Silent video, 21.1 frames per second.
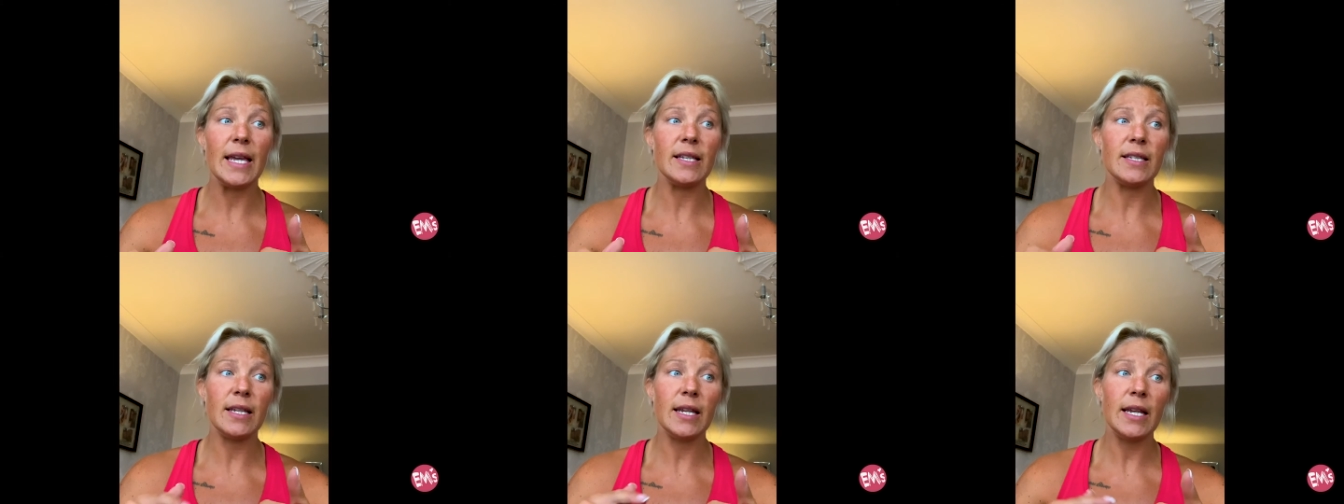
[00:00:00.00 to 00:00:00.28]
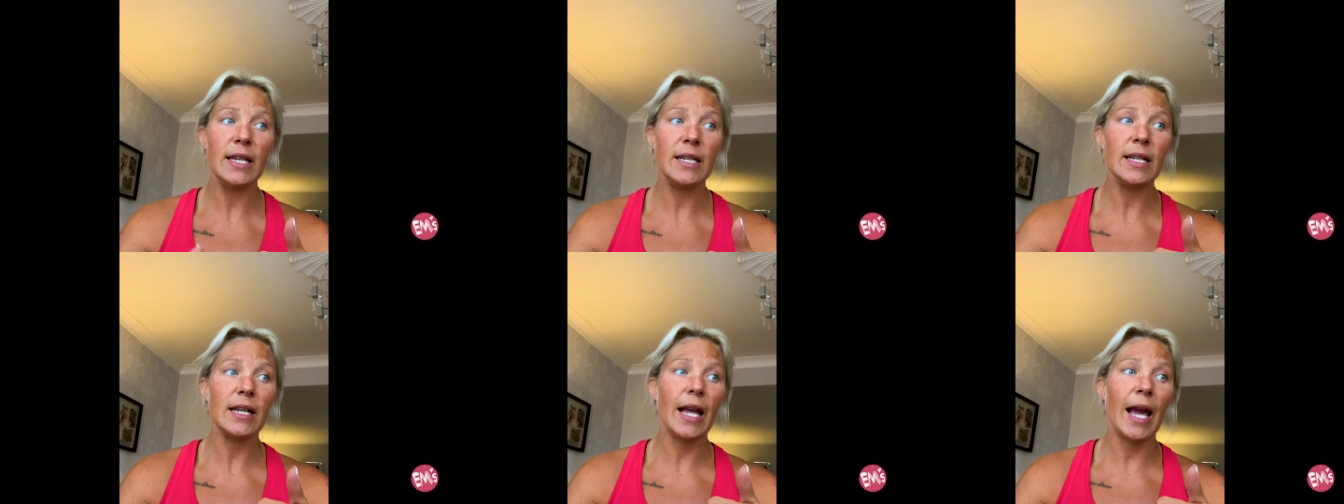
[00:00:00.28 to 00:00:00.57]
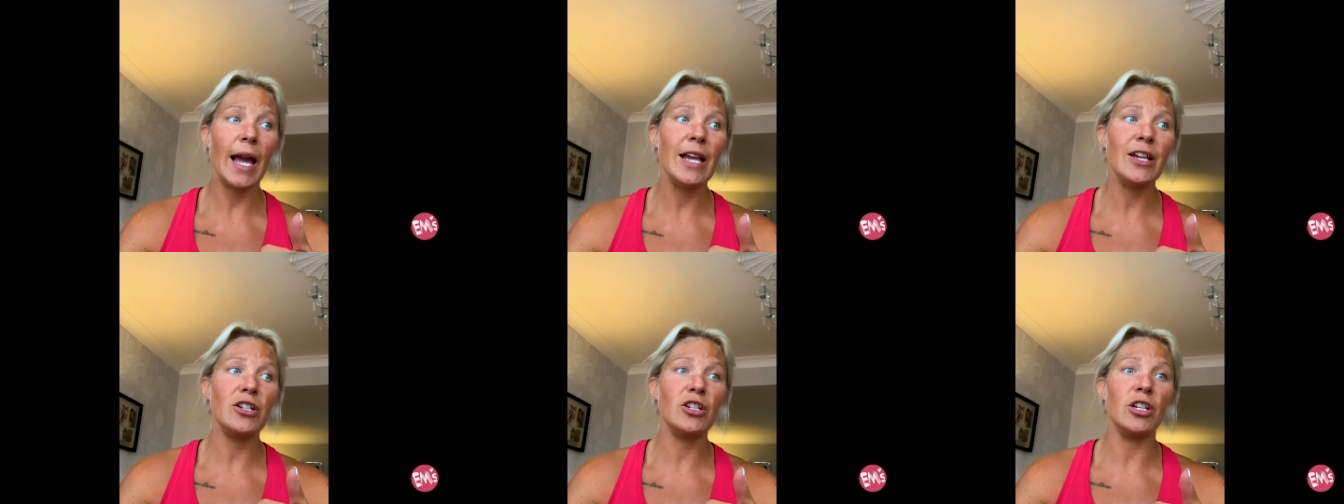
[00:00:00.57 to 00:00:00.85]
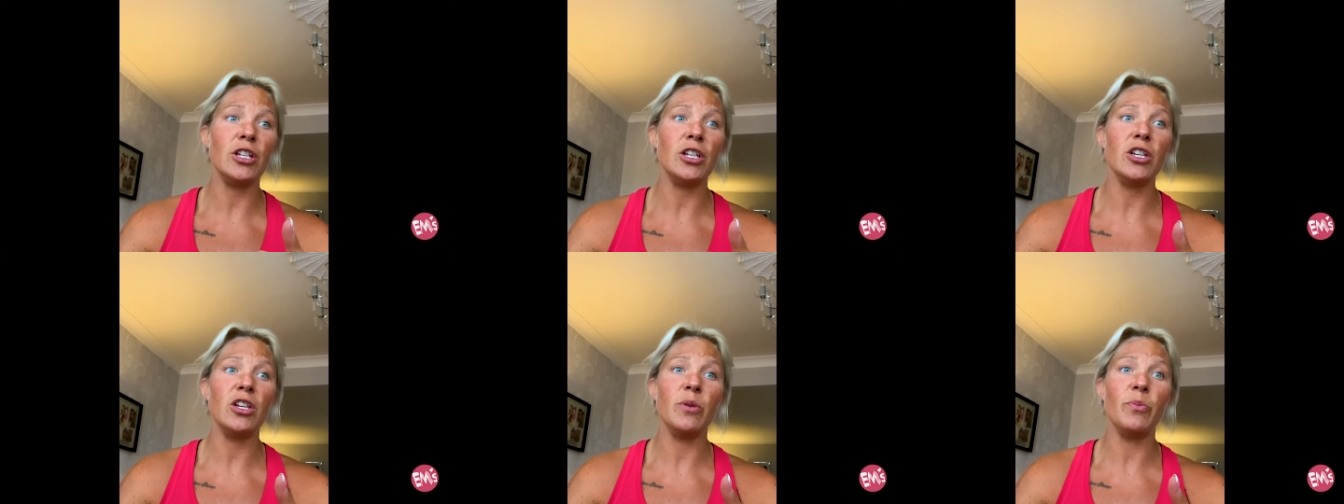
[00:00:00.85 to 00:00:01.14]
is an
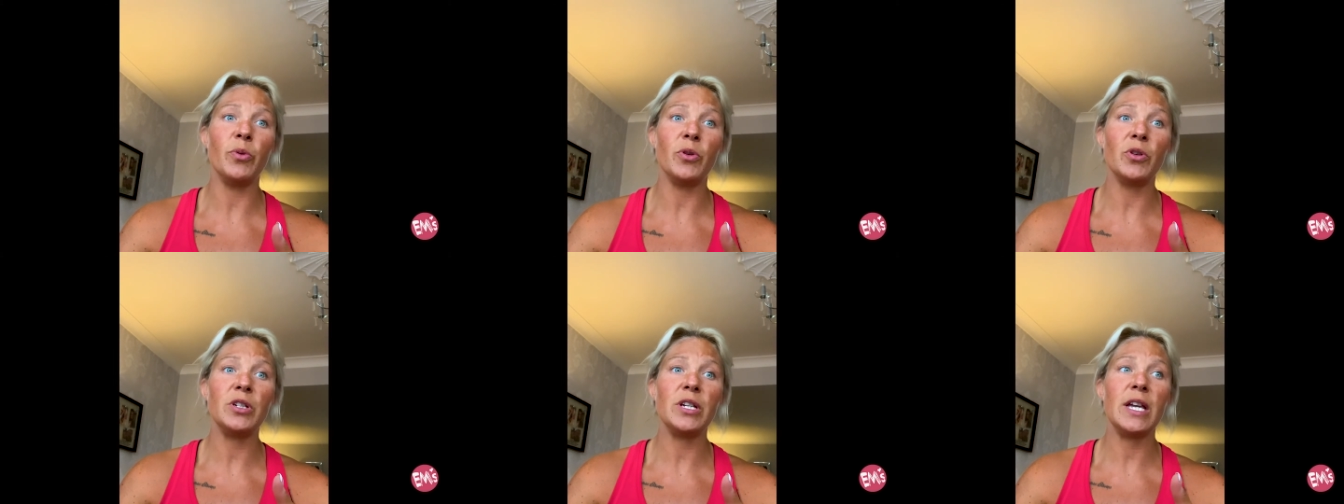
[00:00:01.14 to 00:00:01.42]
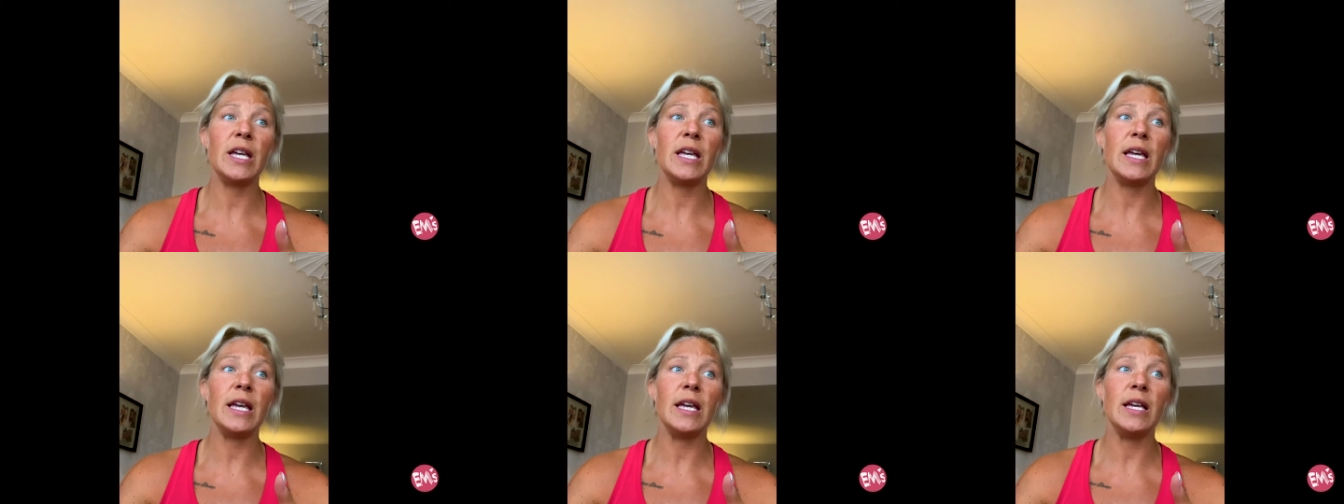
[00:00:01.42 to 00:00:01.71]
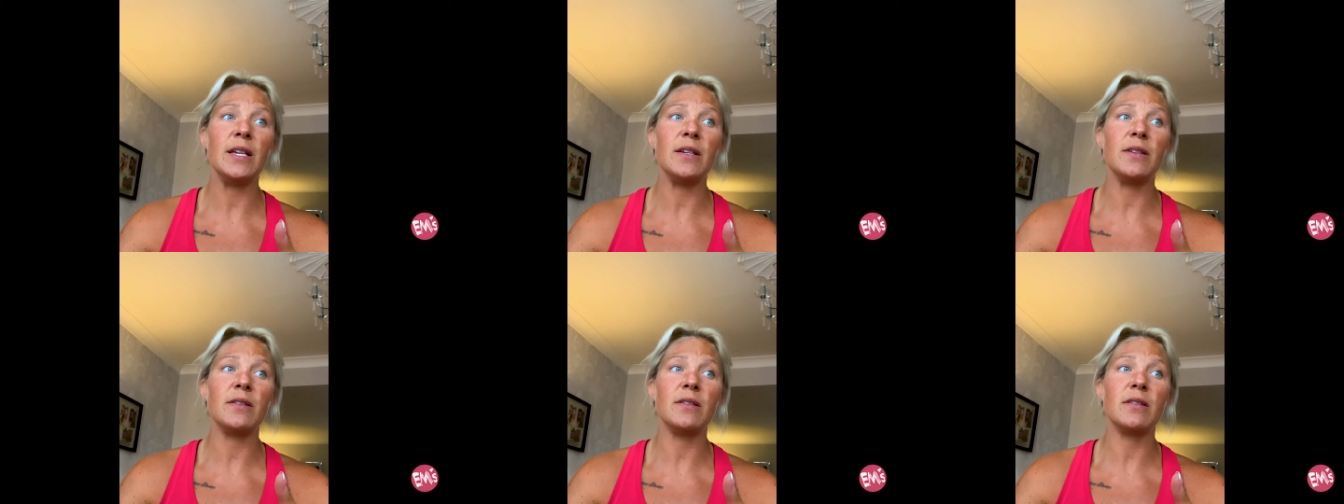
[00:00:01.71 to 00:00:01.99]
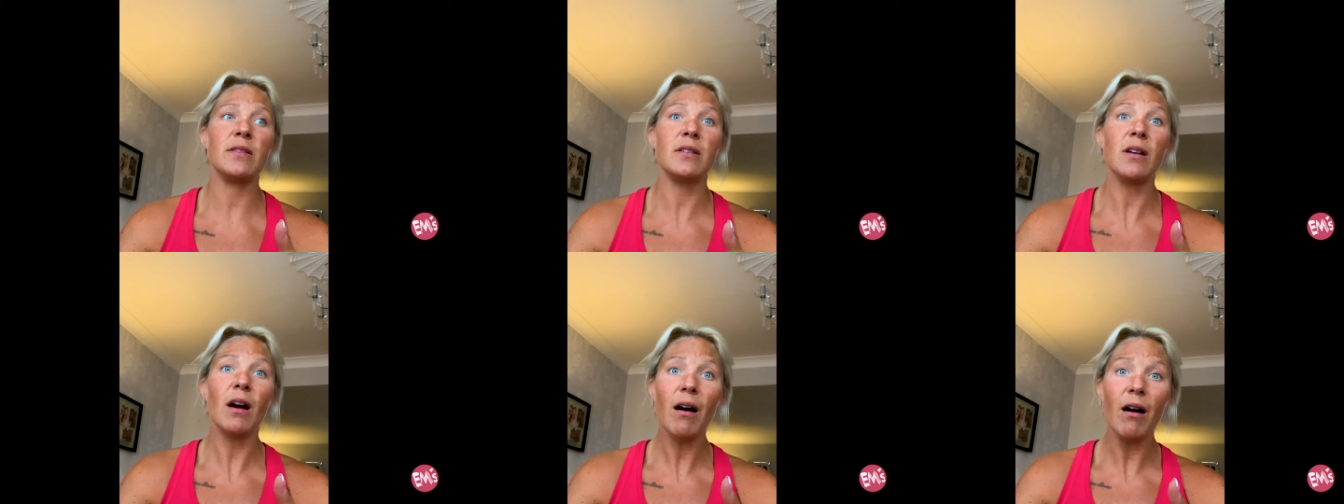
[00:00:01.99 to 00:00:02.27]
indication that your body is
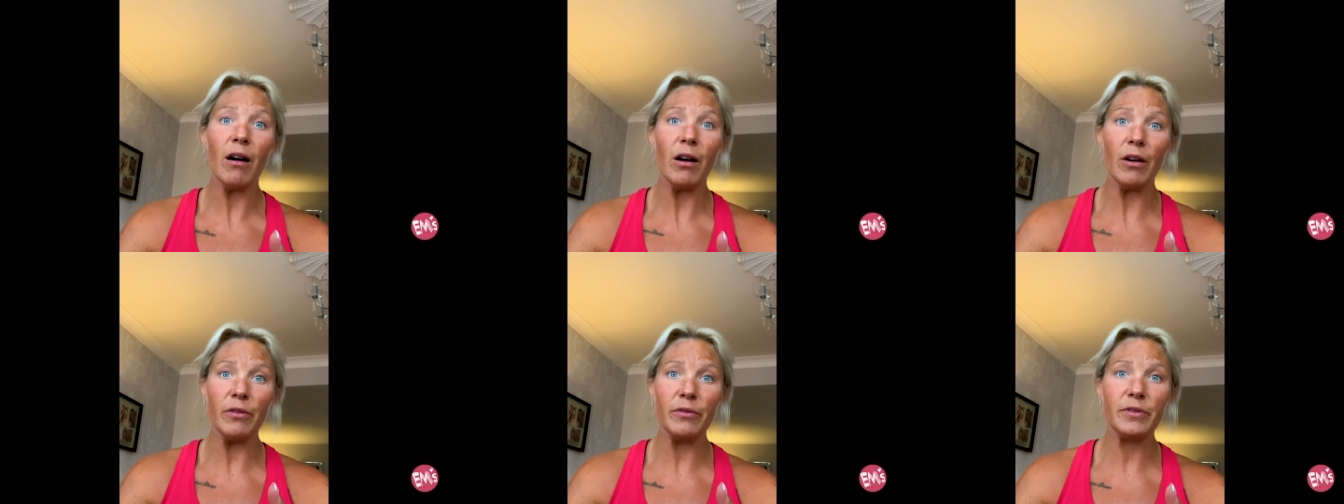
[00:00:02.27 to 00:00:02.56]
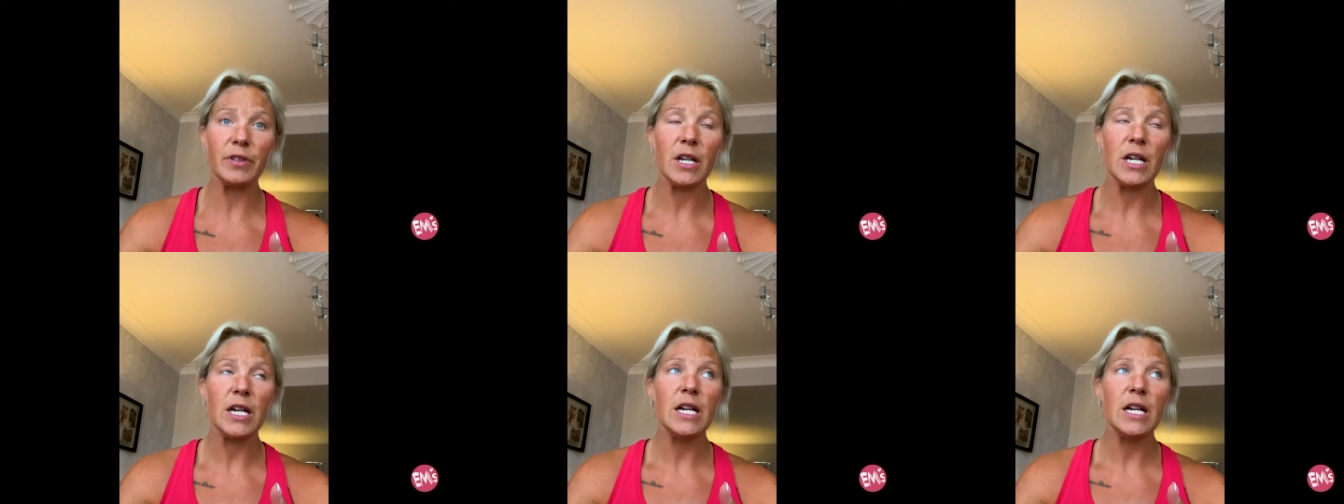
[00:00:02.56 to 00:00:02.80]
starved.